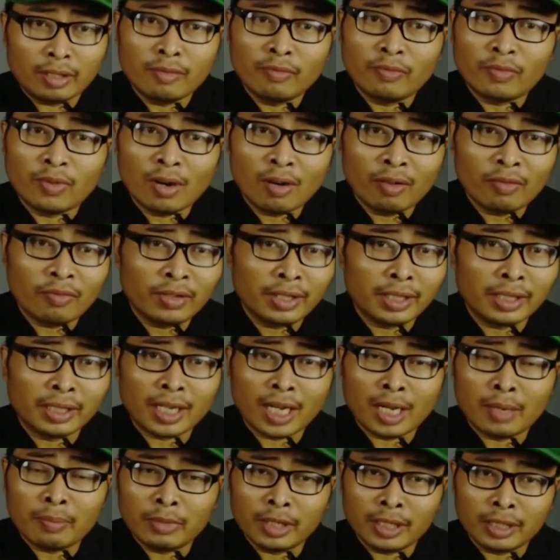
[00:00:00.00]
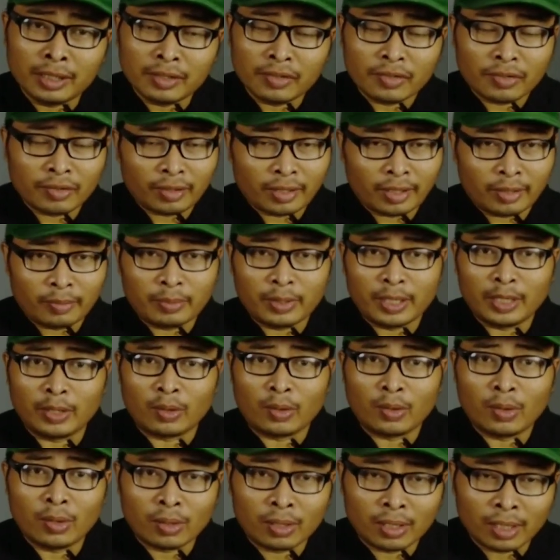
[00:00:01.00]
involving common
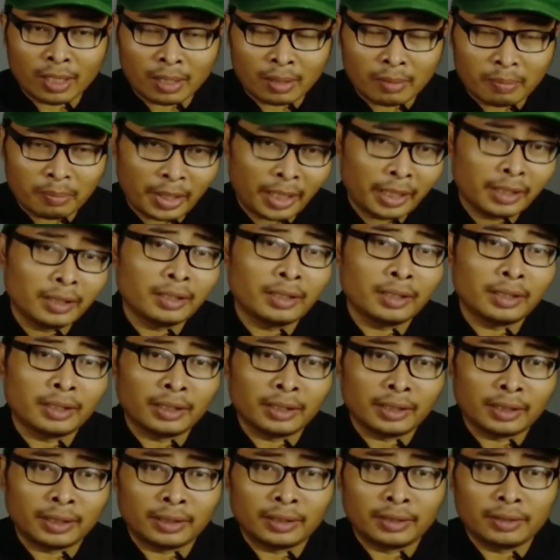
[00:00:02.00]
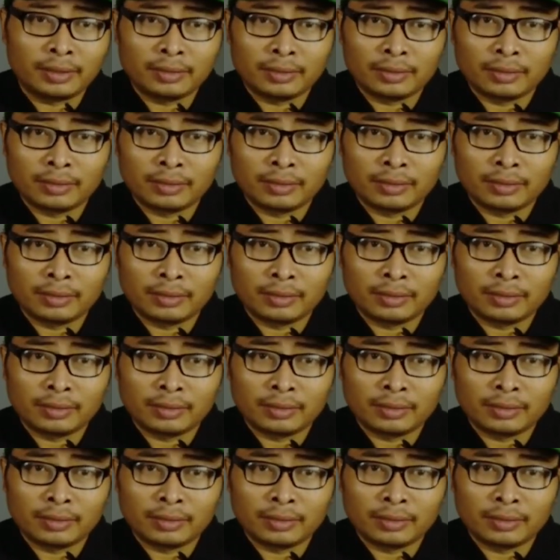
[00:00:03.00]
staphylococcal bacteria.